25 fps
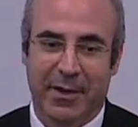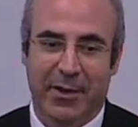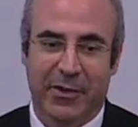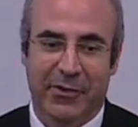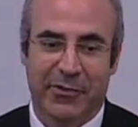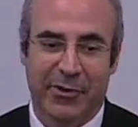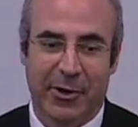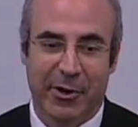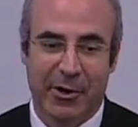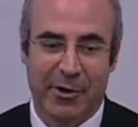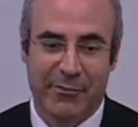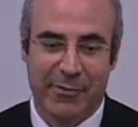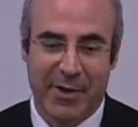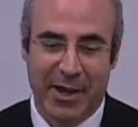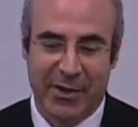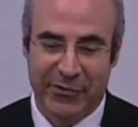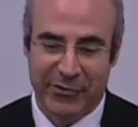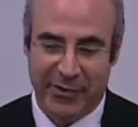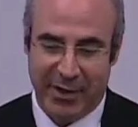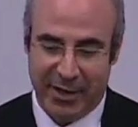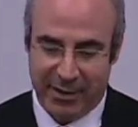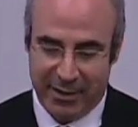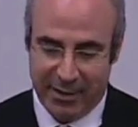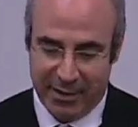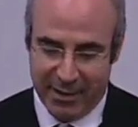started
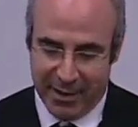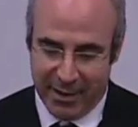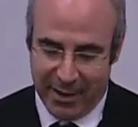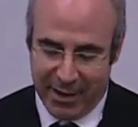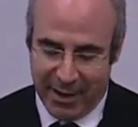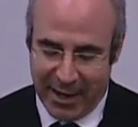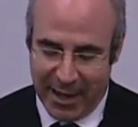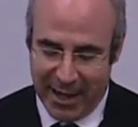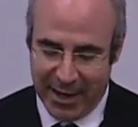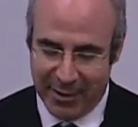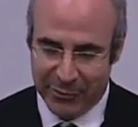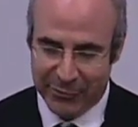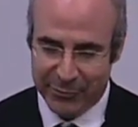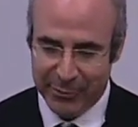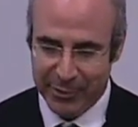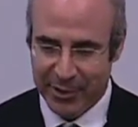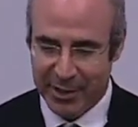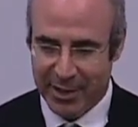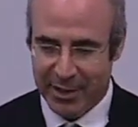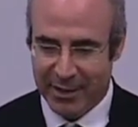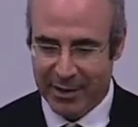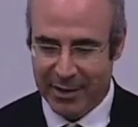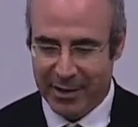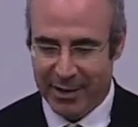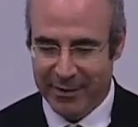investing. And it was really
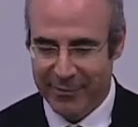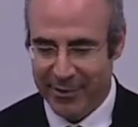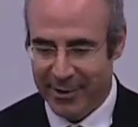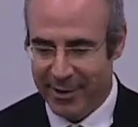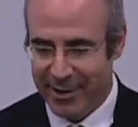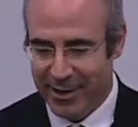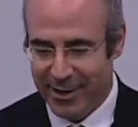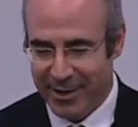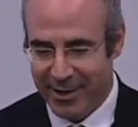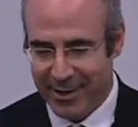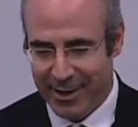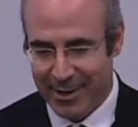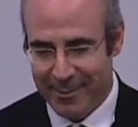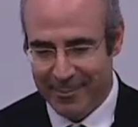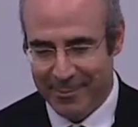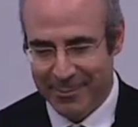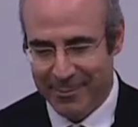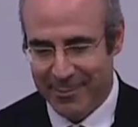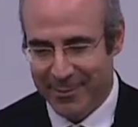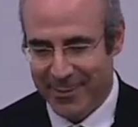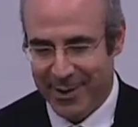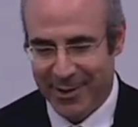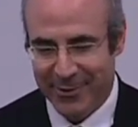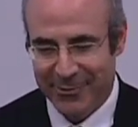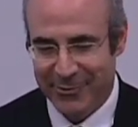a, a very um,
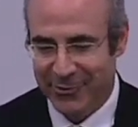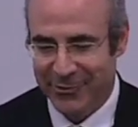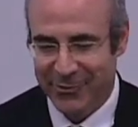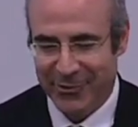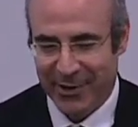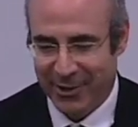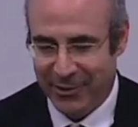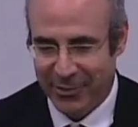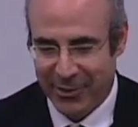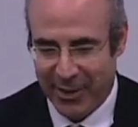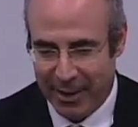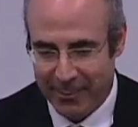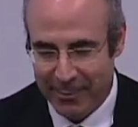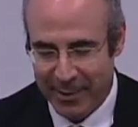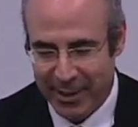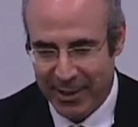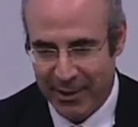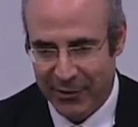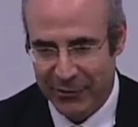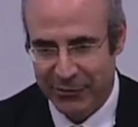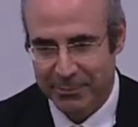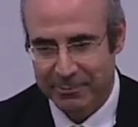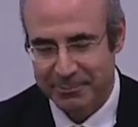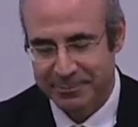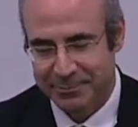interesting thing
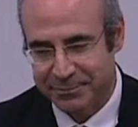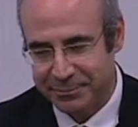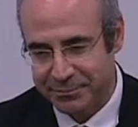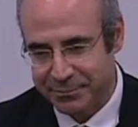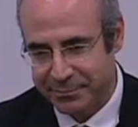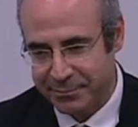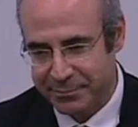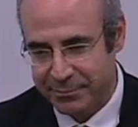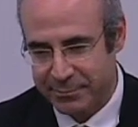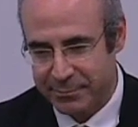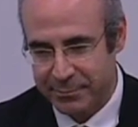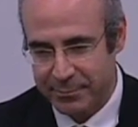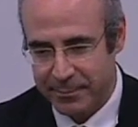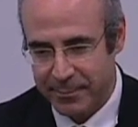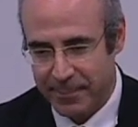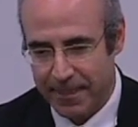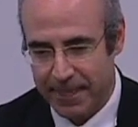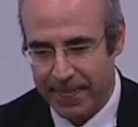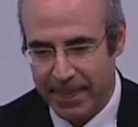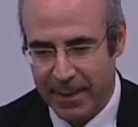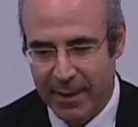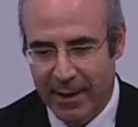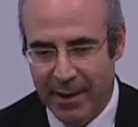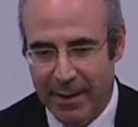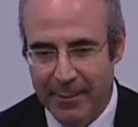because
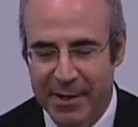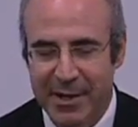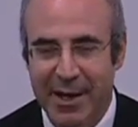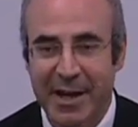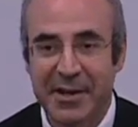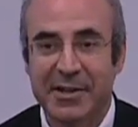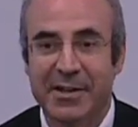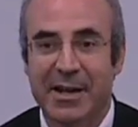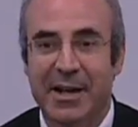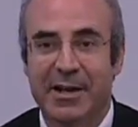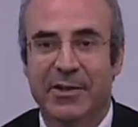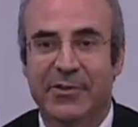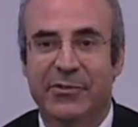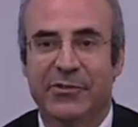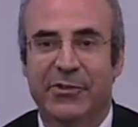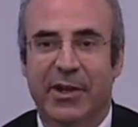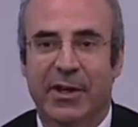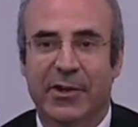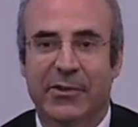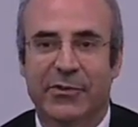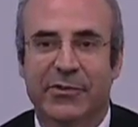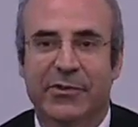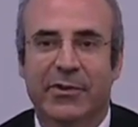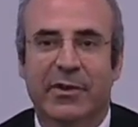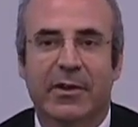um, in nineteen
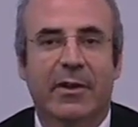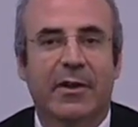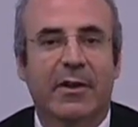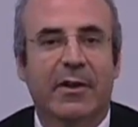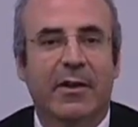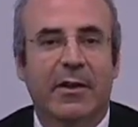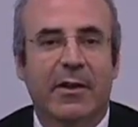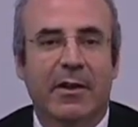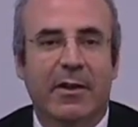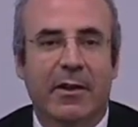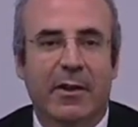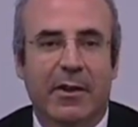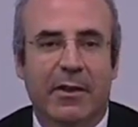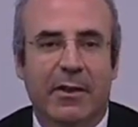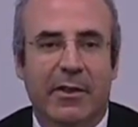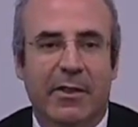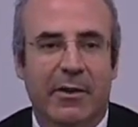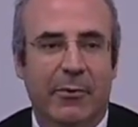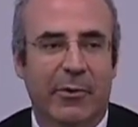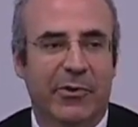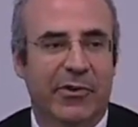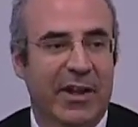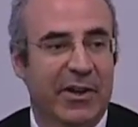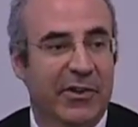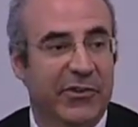ninety-six,
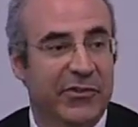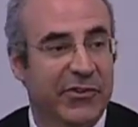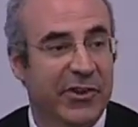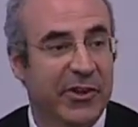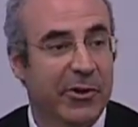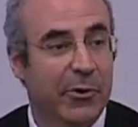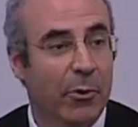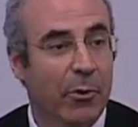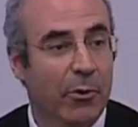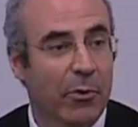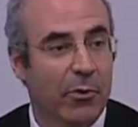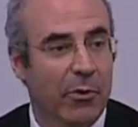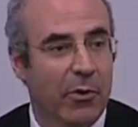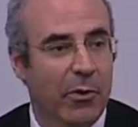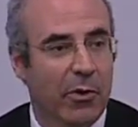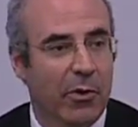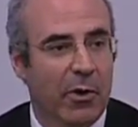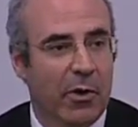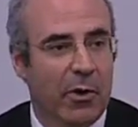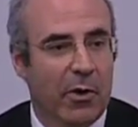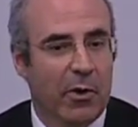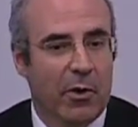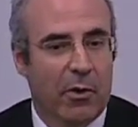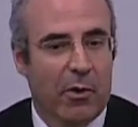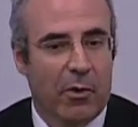there was not a single
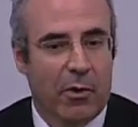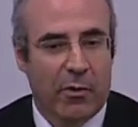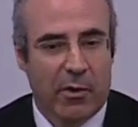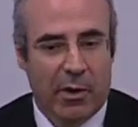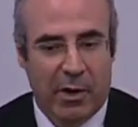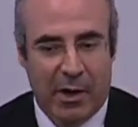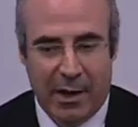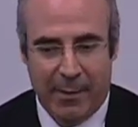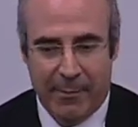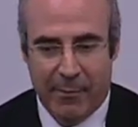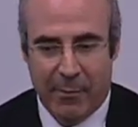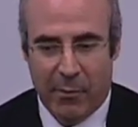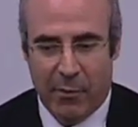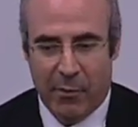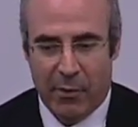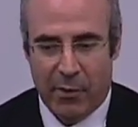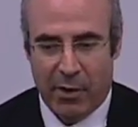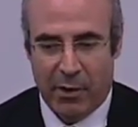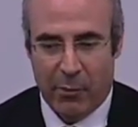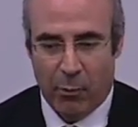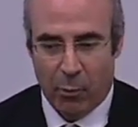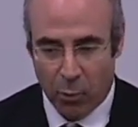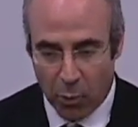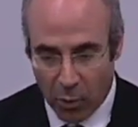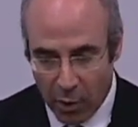um,
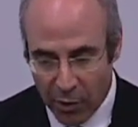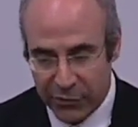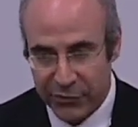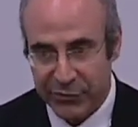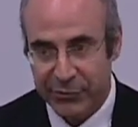Wall